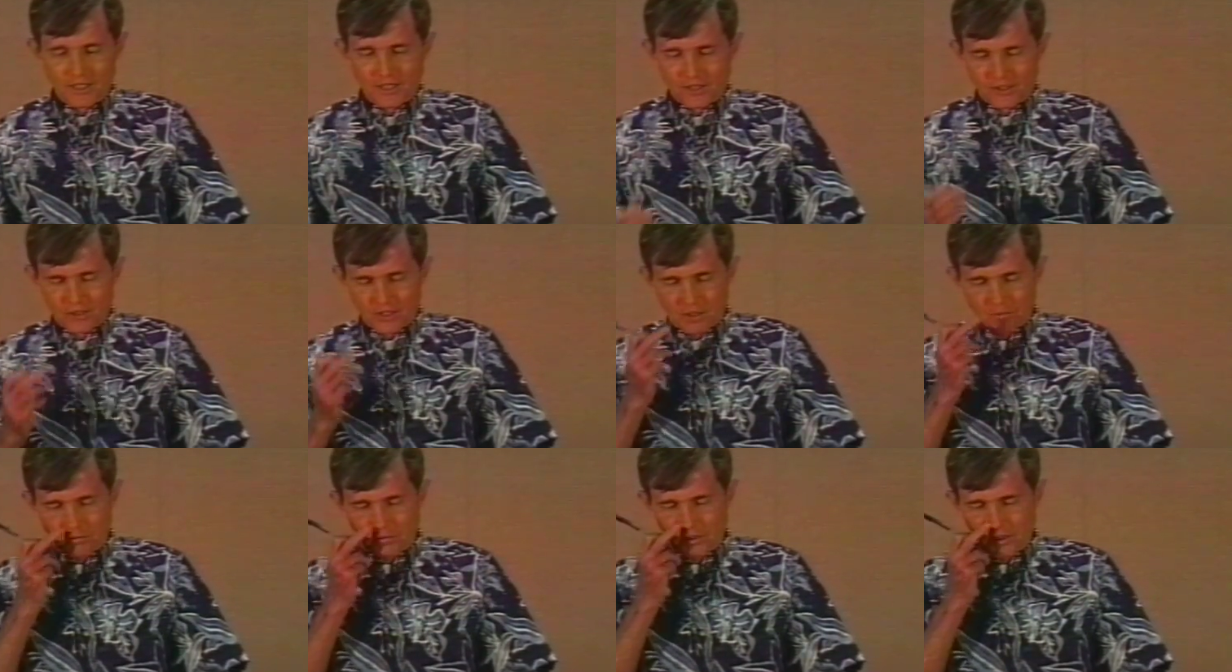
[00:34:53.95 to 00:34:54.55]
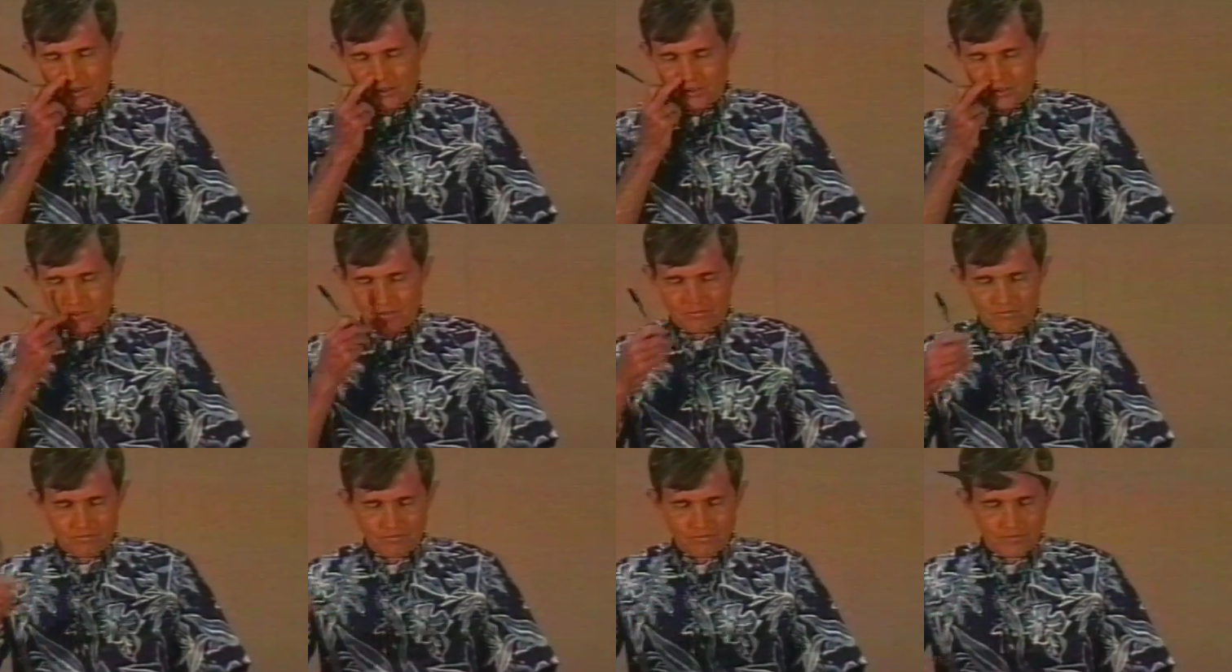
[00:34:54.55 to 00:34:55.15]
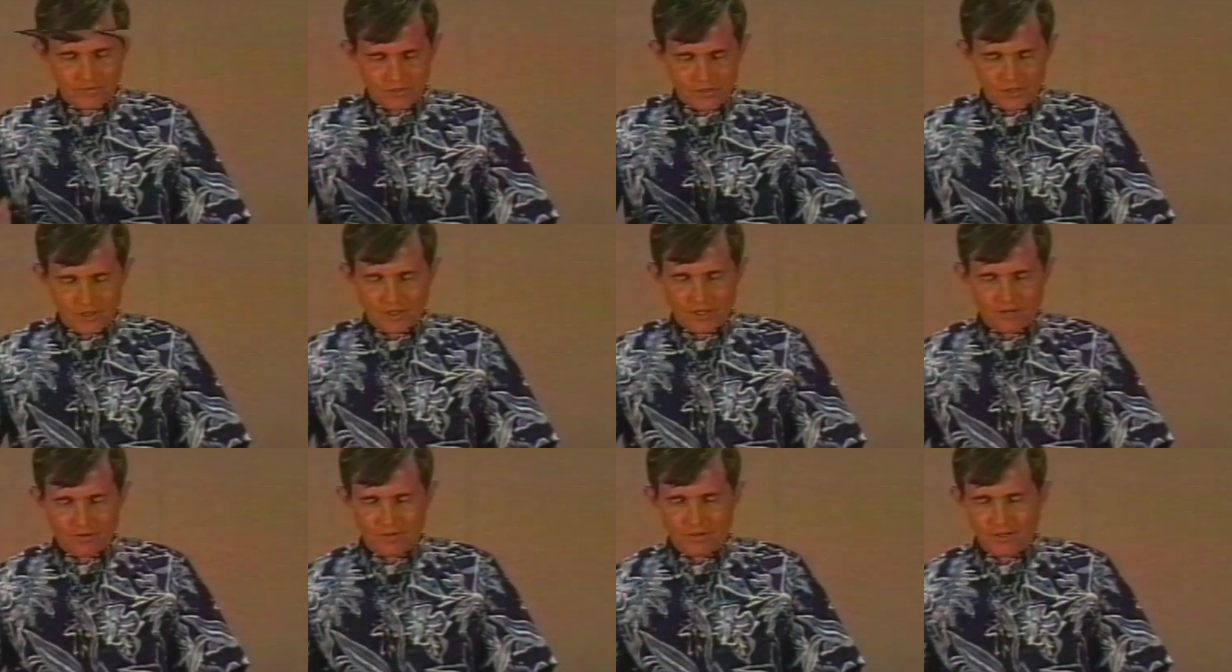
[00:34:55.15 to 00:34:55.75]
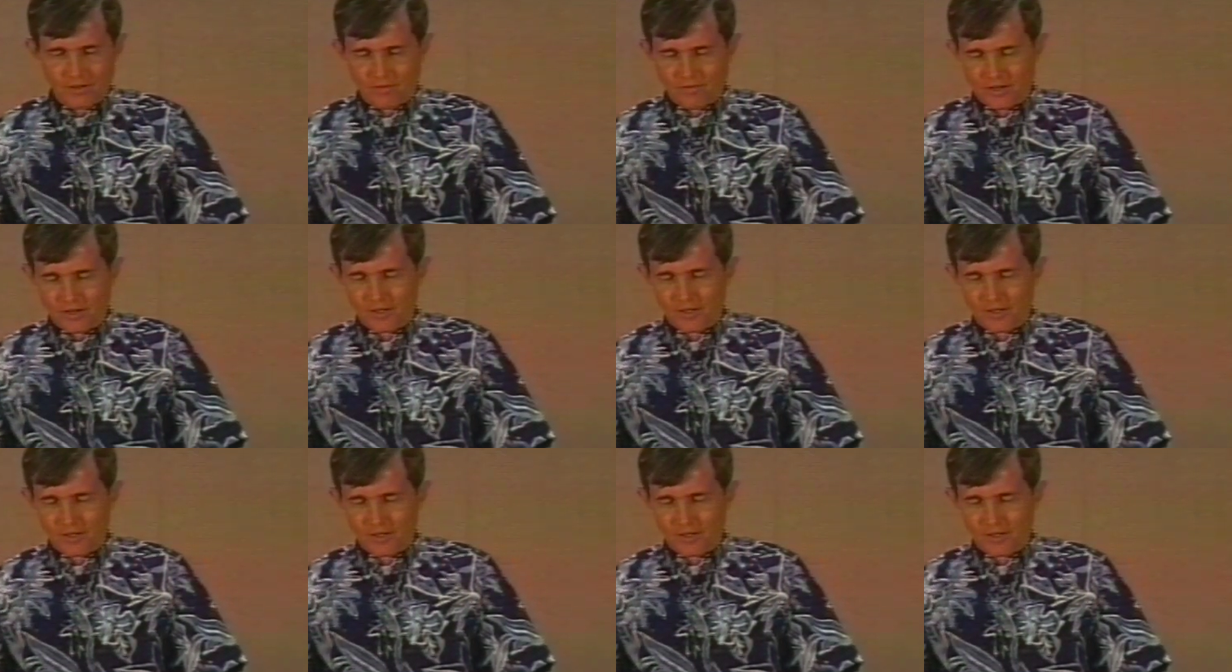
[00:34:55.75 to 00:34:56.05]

except that it's instead of having